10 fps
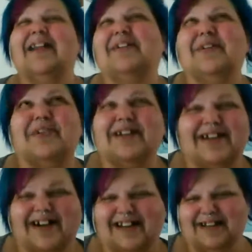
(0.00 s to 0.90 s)
I don't know
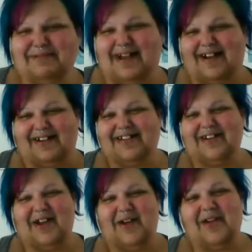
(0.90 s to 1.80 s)
what you're talking
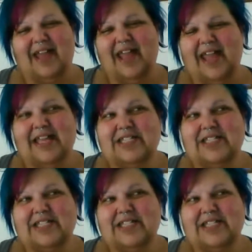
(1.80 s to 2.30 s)
about. You know,